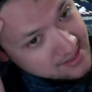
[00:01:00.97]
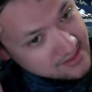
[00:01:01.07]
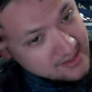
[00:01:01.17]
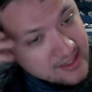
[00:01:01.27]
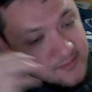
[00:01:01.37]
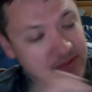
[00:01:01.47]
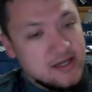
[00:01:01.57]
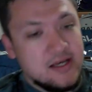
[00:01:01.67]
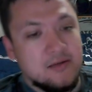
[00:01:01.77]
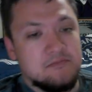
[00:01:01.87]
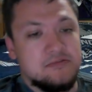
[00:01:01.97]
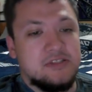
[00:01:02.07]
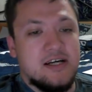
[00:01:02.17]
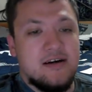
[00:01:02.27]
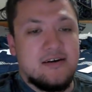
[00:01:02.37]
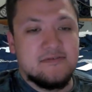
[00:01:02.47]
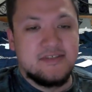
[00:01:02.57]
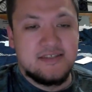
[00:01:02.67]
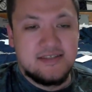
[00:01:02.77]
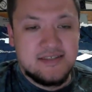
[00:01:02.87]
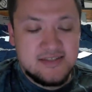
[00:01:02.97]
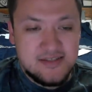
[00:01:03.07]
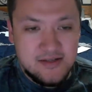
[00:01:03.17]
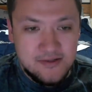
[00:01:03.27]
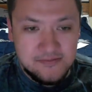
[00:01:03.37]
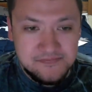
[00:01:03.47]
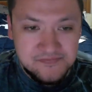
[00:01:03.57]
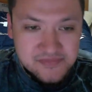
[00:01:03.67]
the NBA playoffs. So,